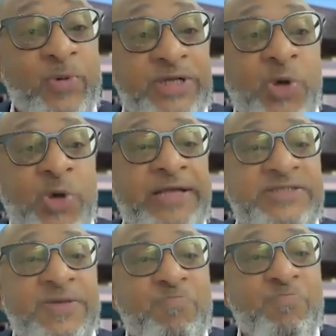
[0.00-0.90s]
we're trying
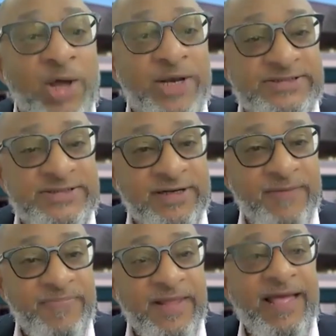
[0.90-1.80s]
to
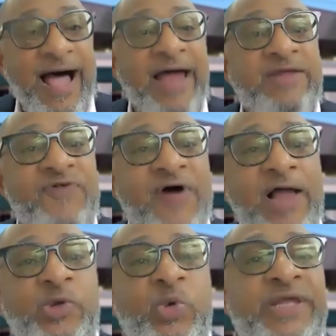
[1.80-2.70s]
monitor and
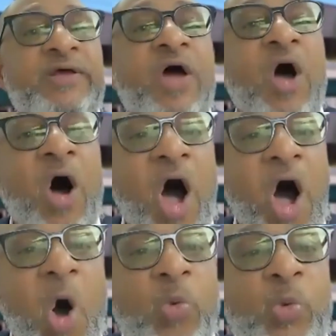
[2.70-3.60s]
evaluate
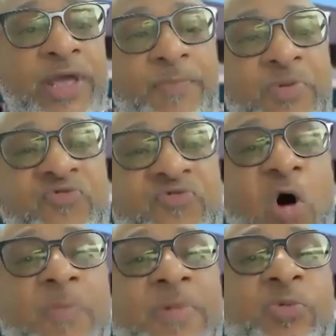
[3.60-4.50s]
how we are
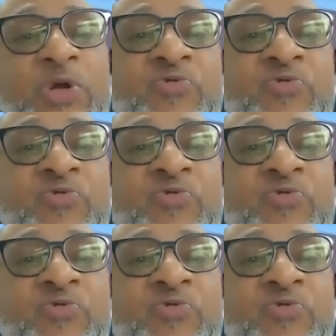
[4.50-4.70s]
performing with